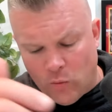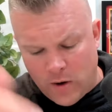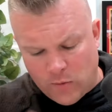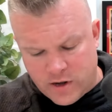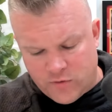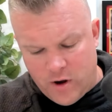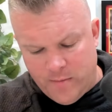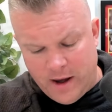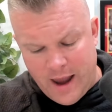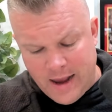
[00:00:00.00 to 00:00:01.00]
when we're
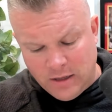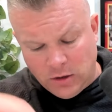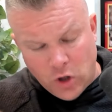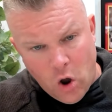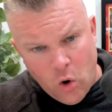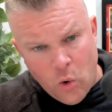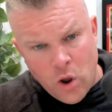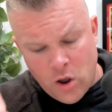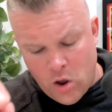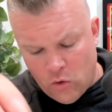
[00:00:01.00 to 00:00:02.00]
streaming a low
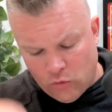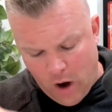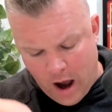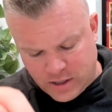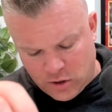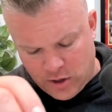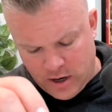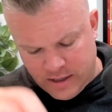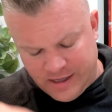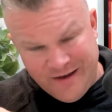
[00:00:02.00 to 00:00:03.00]
rostered
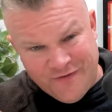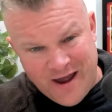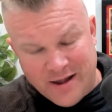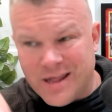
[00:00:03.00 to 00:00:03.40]
defense.